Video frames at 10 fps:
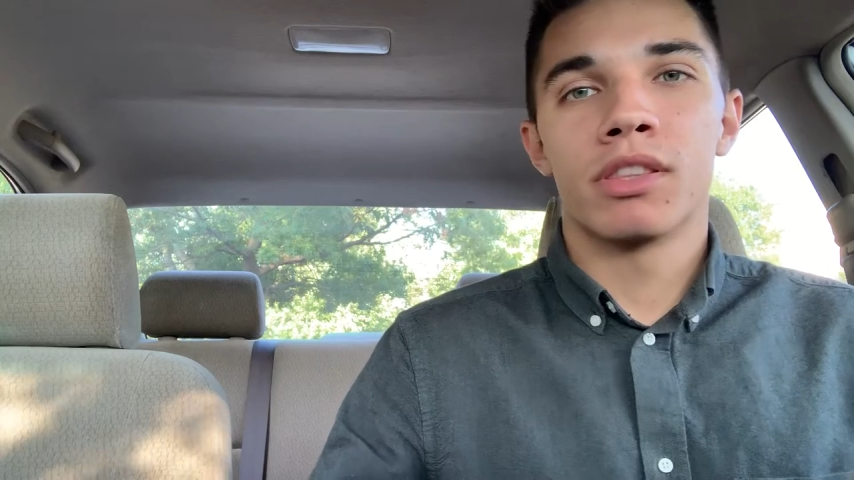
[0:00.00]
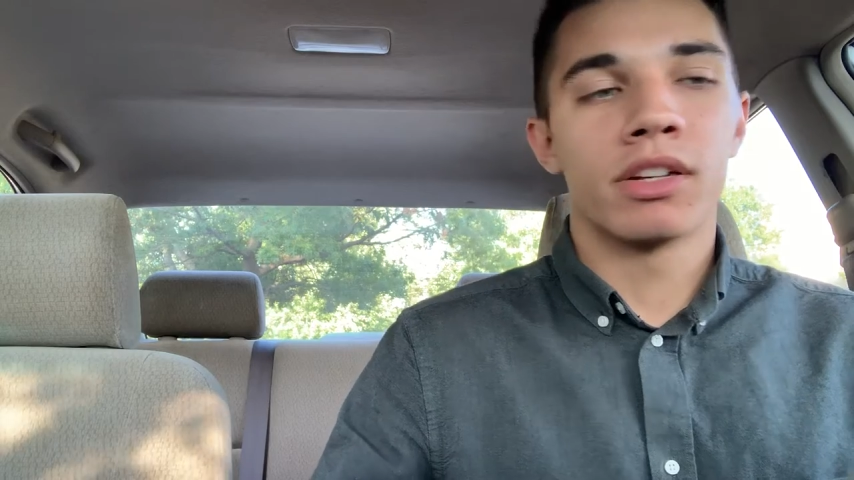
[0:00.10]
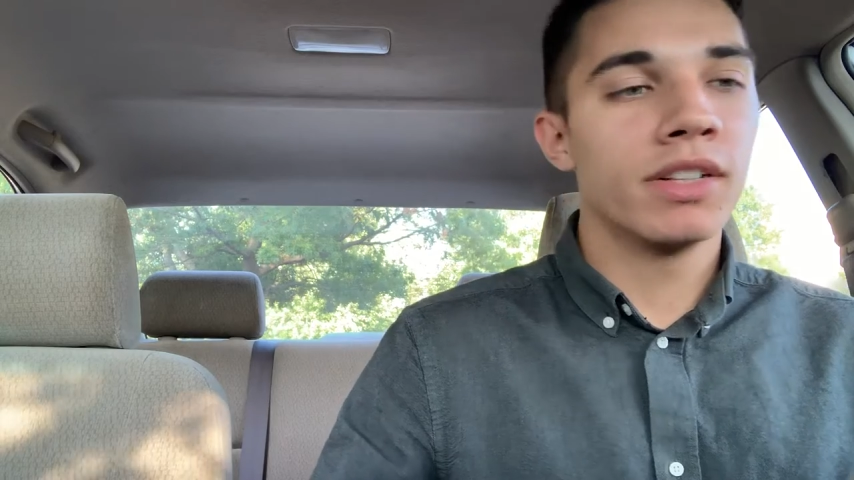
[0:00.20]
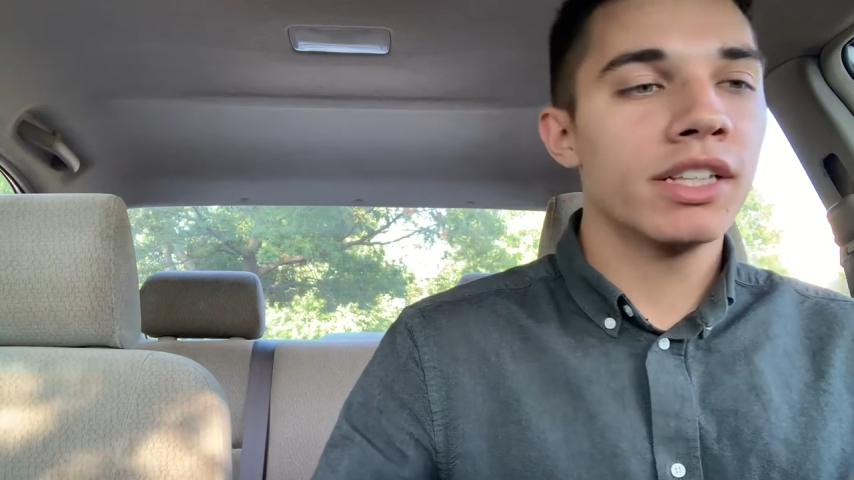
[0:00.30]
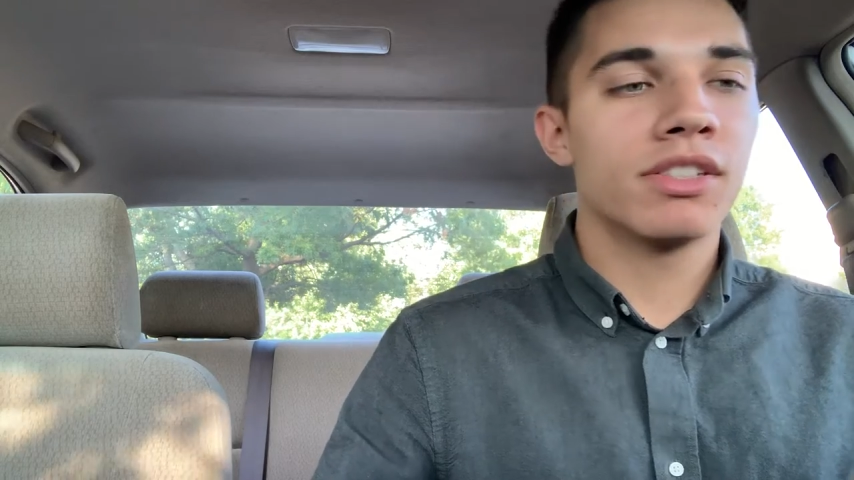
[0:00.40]

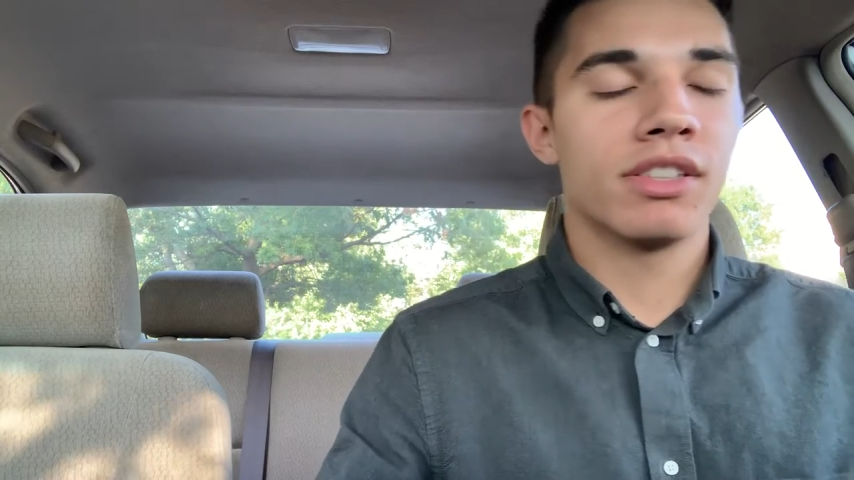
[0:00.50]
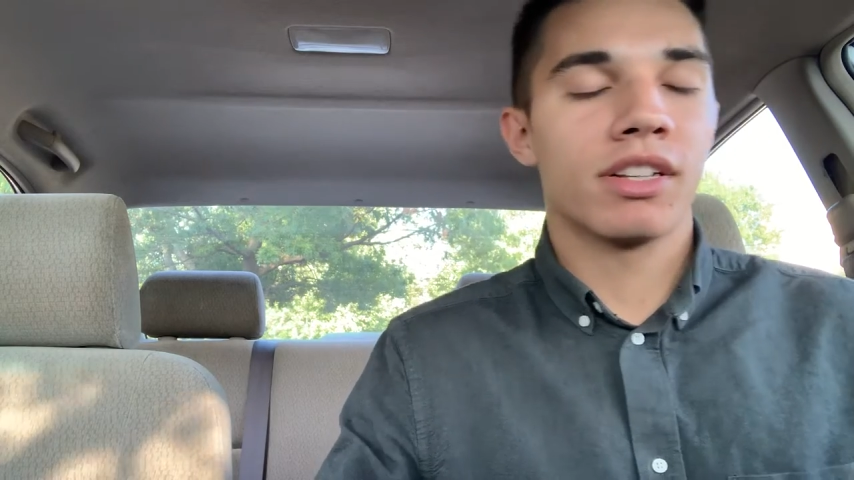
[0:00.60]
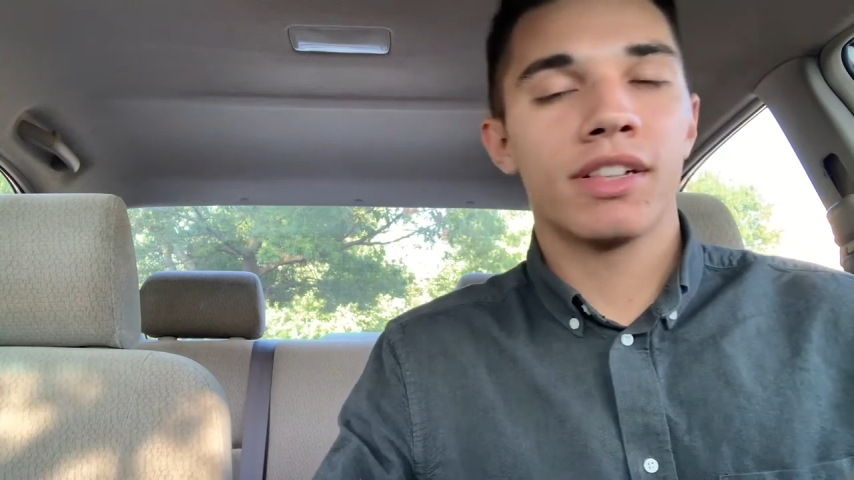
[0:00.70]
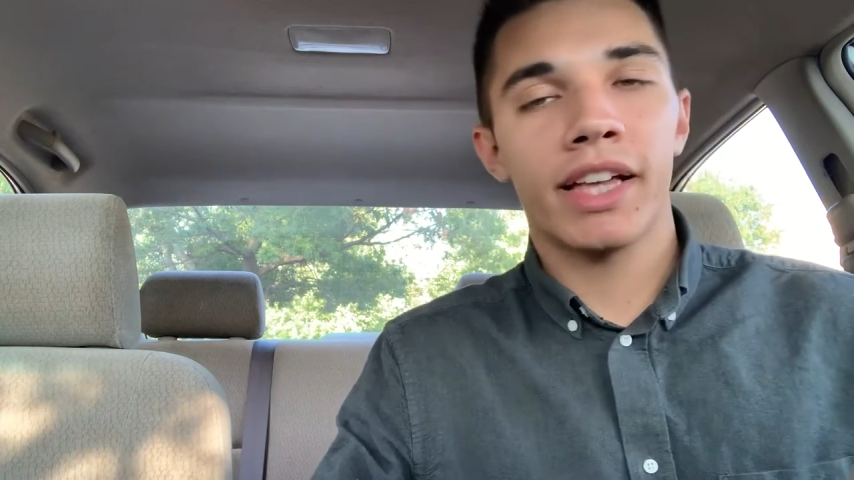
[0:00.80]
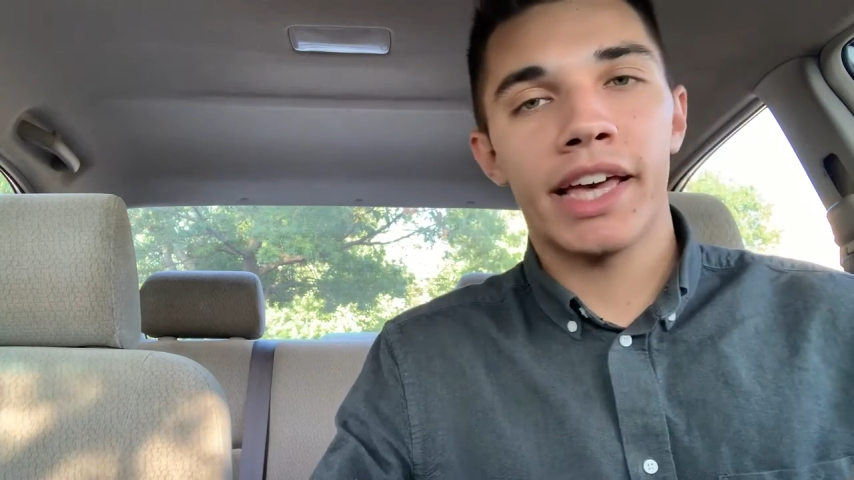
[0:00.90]
the glitz and
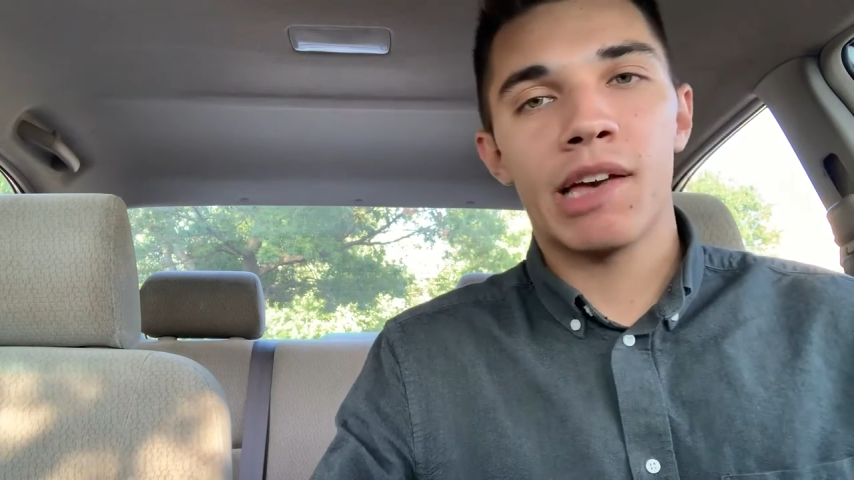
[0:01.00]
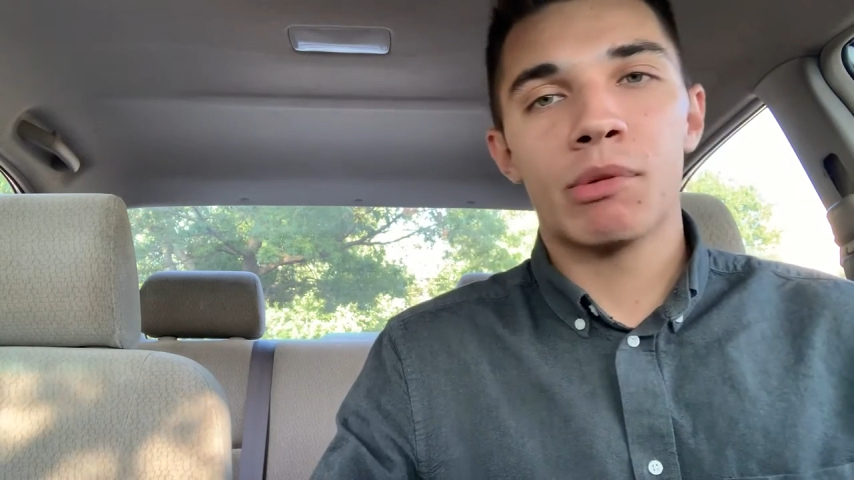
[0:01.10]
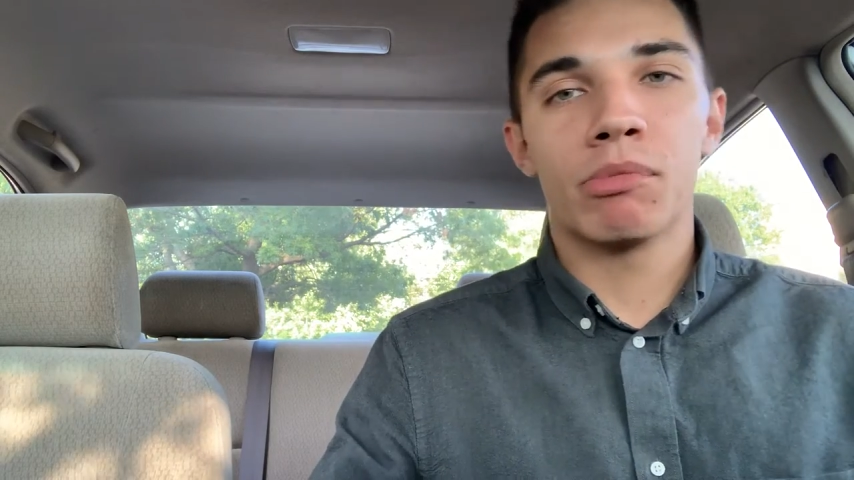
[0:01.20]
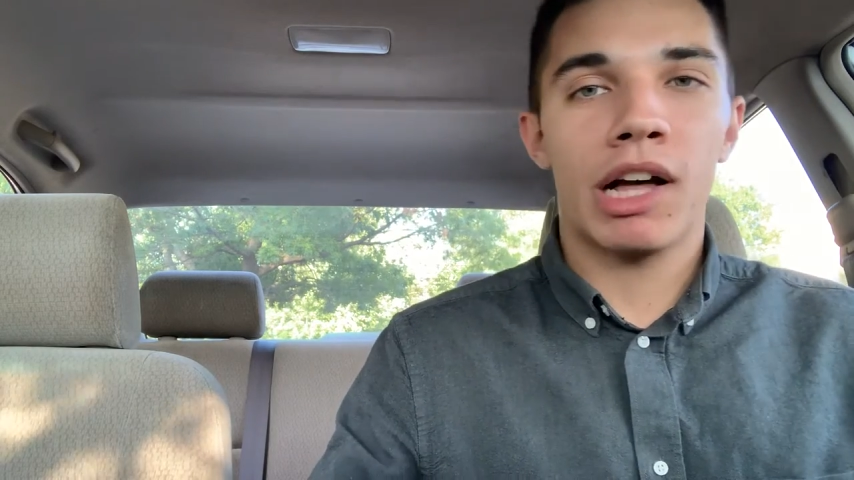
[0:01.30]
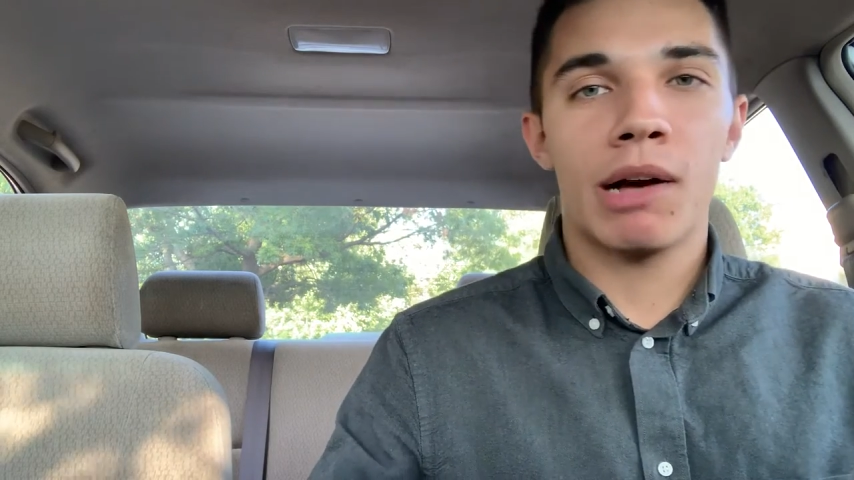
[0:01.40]
the glam
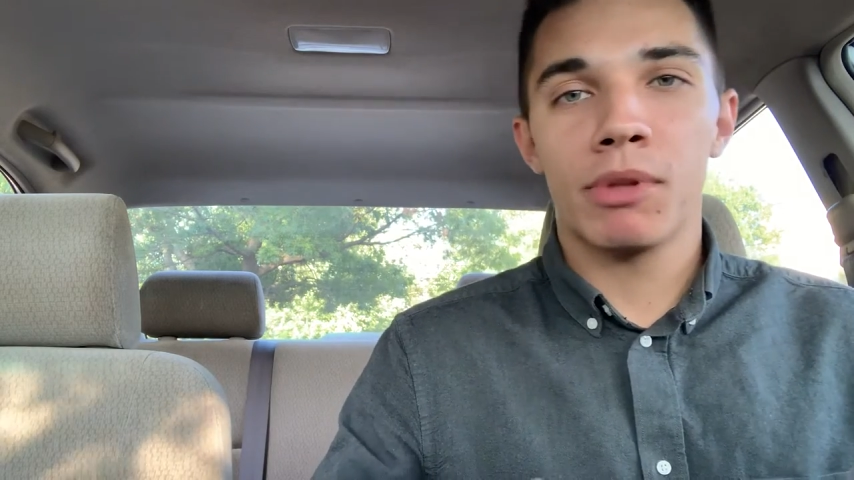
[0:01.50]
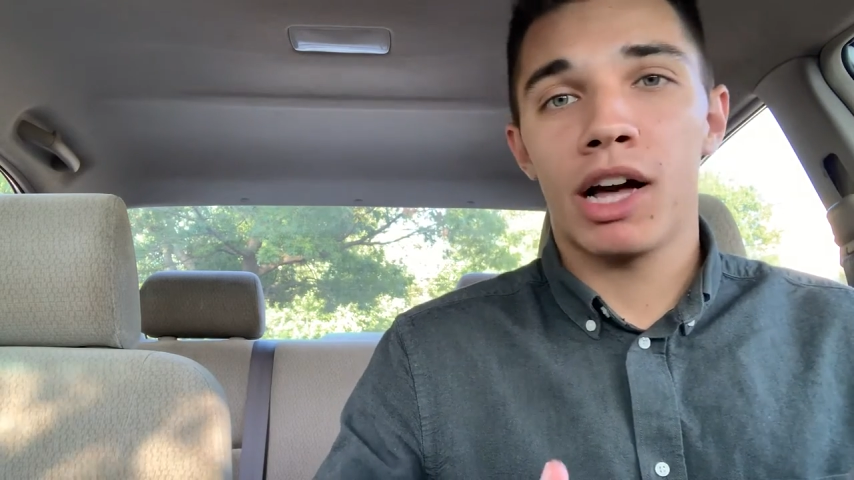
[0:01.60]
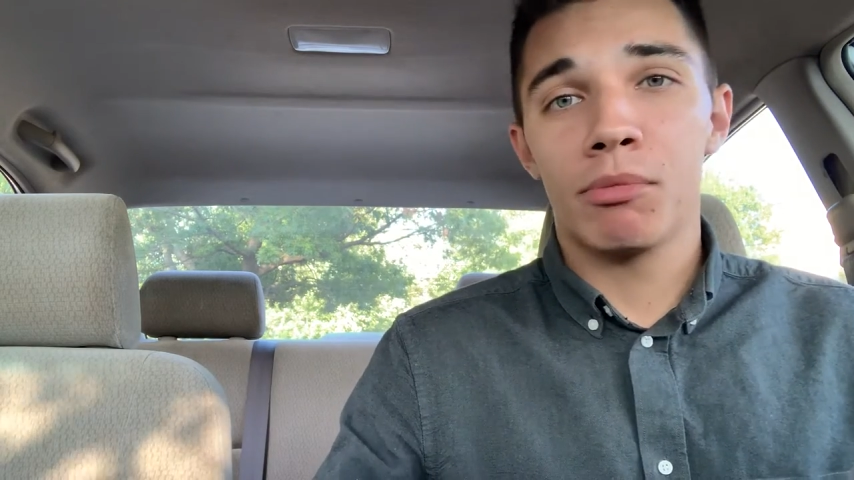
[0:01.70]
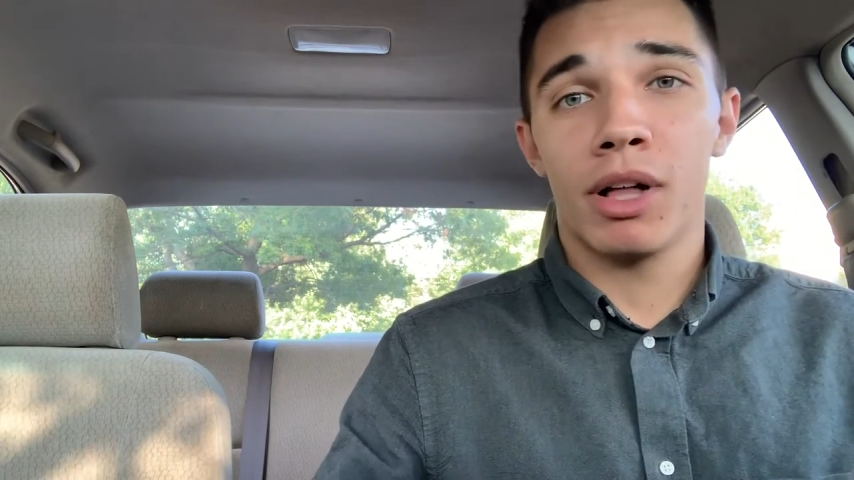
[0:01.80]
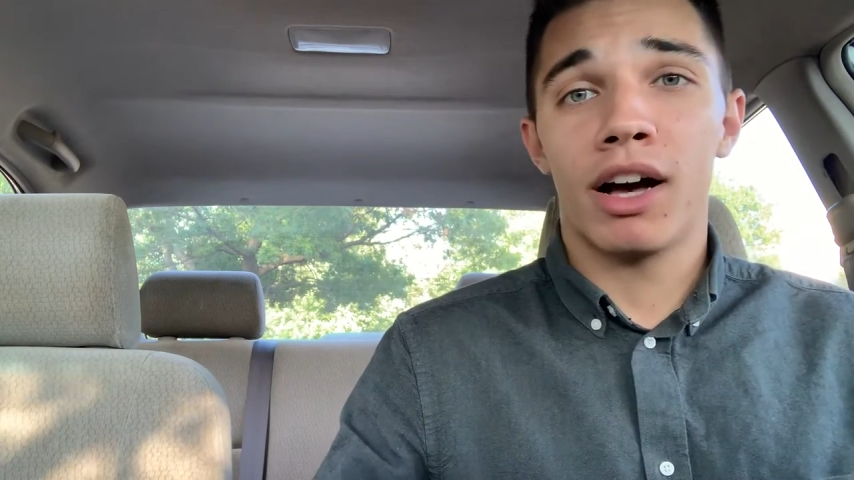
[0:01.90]
and blah,
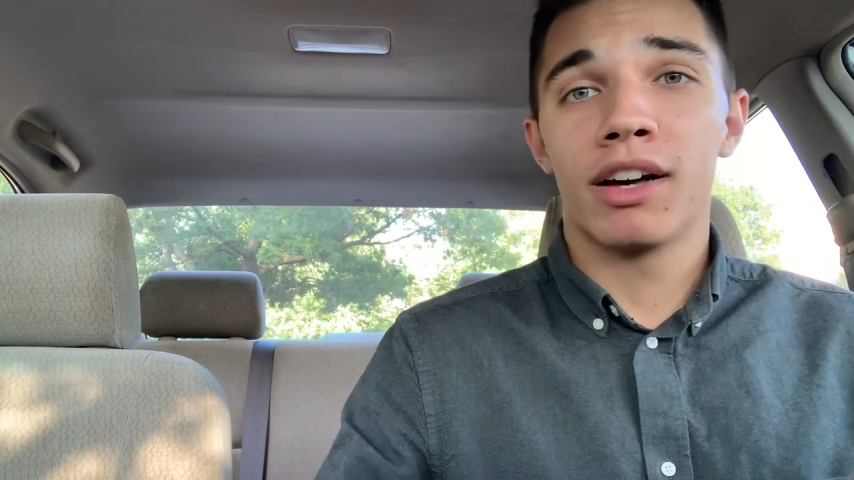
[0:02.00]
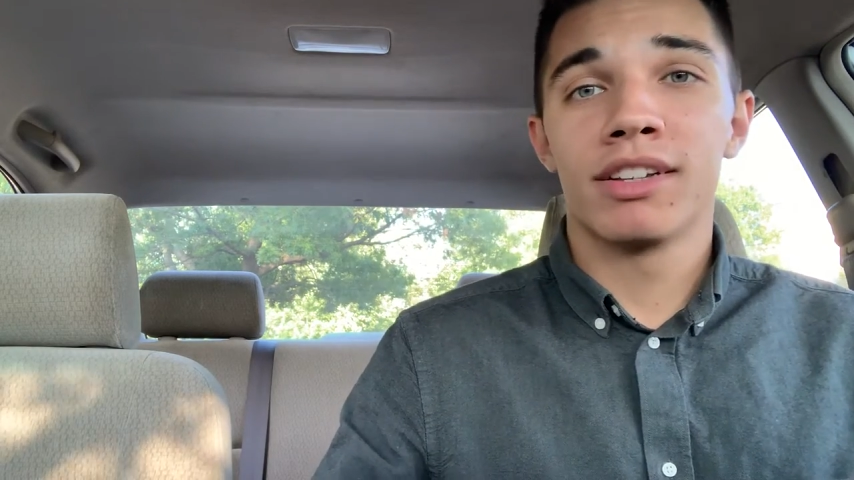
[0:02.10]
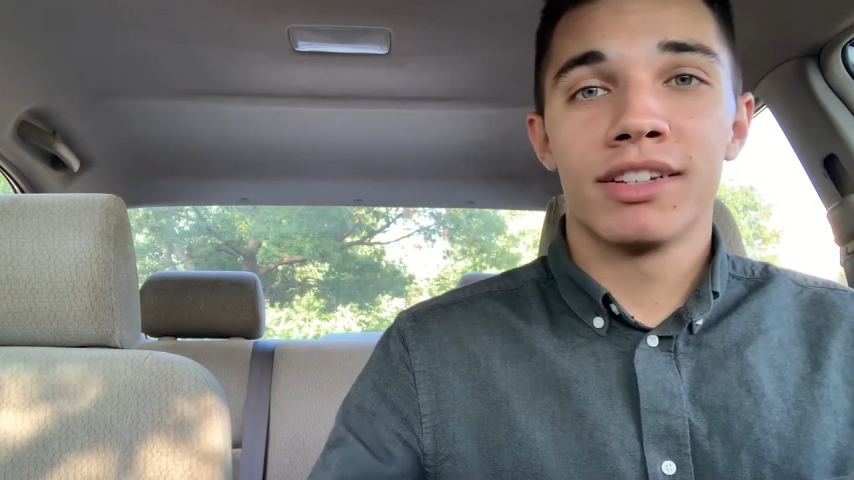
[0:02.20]
blah, blah.